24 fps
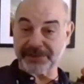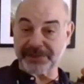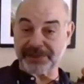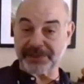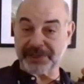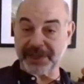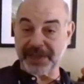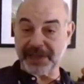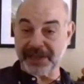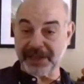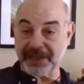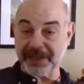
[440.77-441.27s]

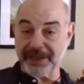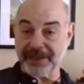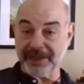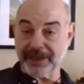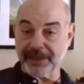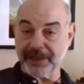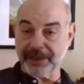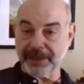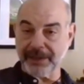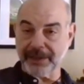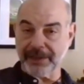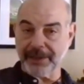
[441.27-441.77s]
ski,
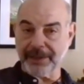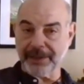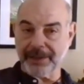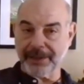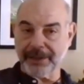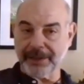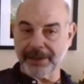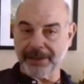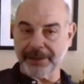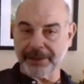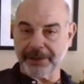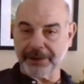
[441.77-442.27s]

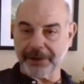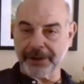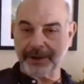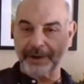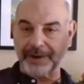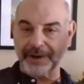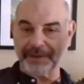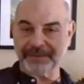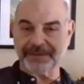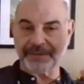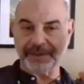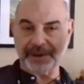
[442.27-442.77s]
you're
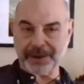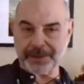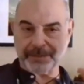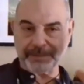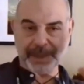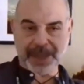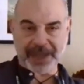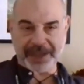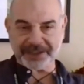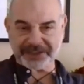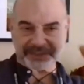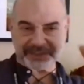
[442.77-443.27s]
in a
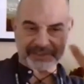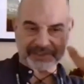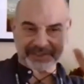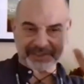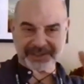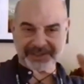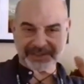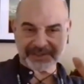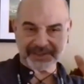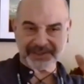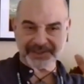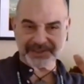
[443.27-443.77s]

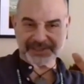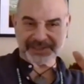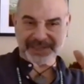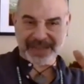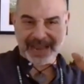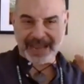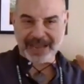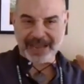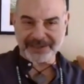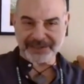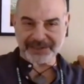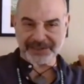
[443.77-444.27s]
fear-based
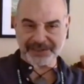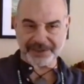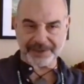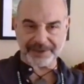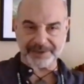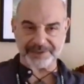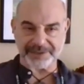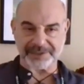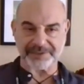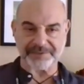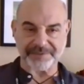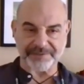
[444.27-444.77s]
stance.
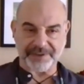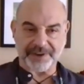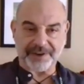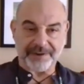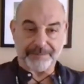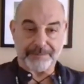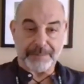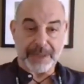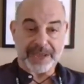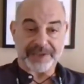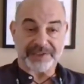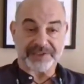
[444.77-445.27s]
It's a
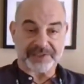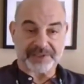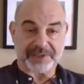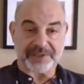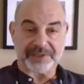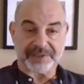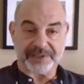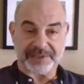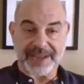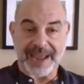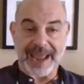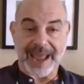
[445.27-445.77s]
fear-based
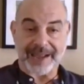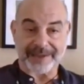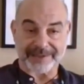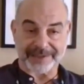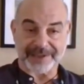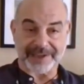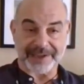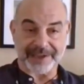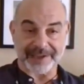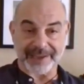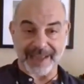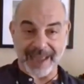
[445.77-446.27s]

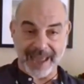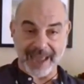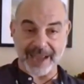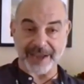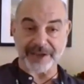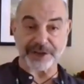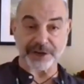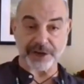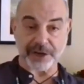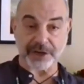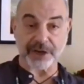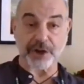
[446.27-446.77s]
tactic,
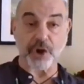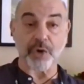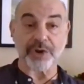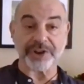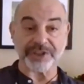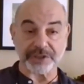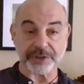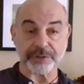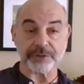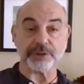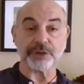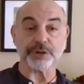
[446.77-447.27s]
and you're
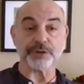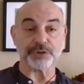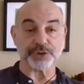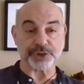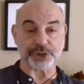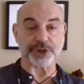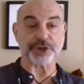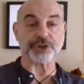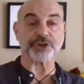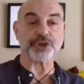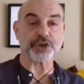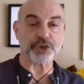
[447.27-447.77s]
going to lose
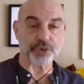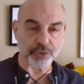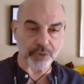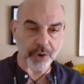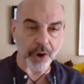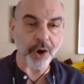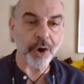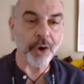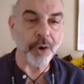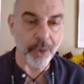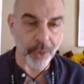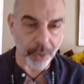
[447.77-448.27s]

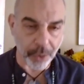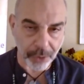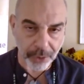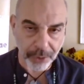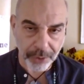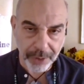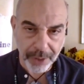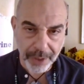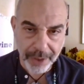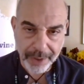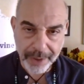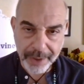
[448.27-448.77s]

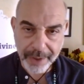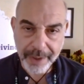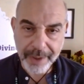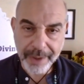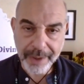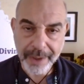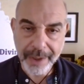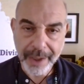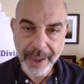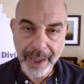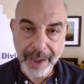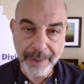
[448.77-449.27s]
control
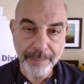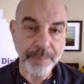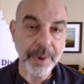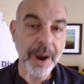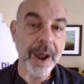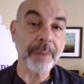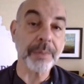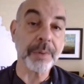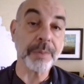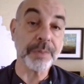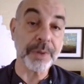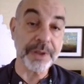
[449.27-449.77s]
and
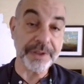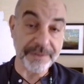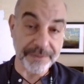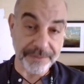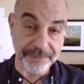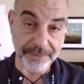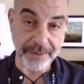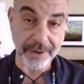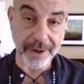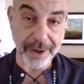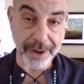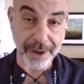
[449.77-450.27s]
probably
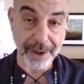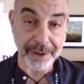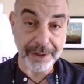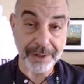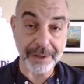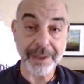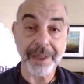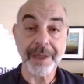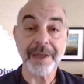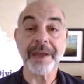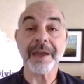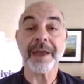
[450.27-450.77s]

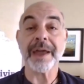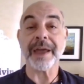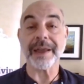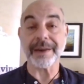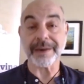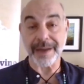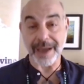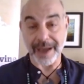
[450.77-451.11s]
fall and